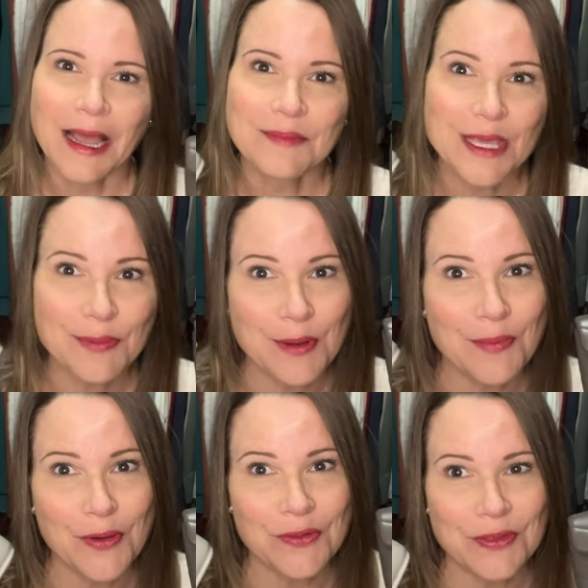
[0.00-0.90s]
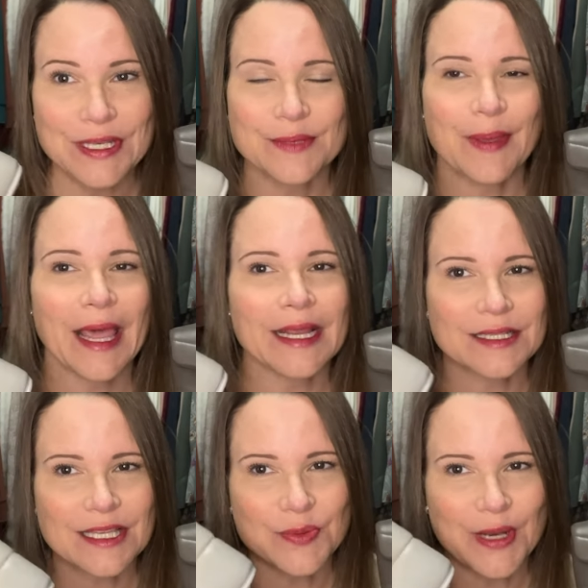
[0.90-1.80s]
I'm keeping both of these bags.
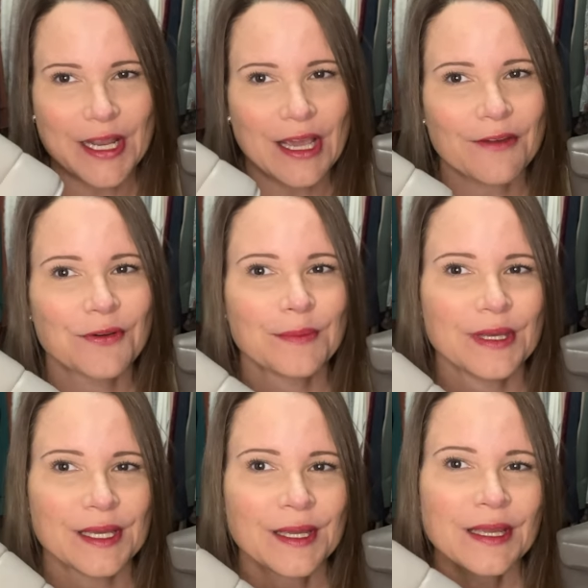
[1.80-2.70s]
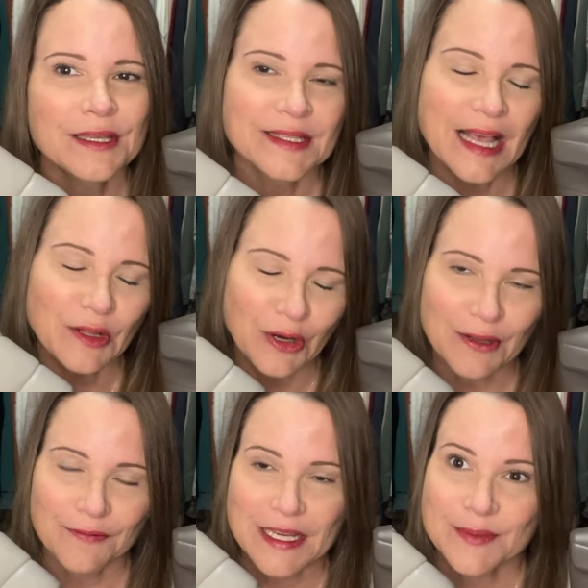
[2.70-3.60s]
This one I got from a seller
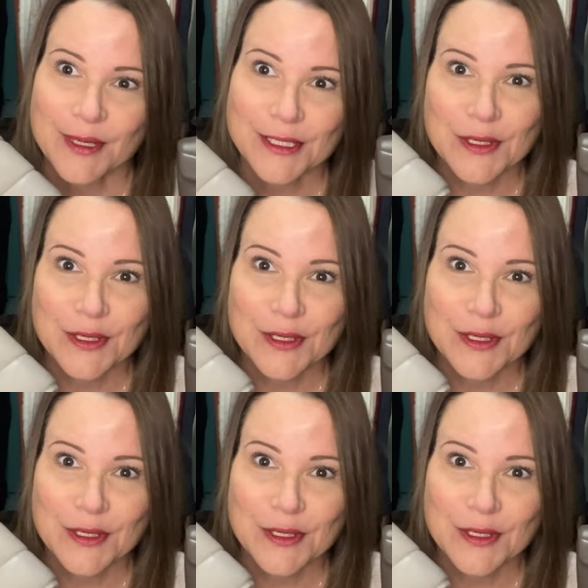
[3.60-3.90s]
on Facebook,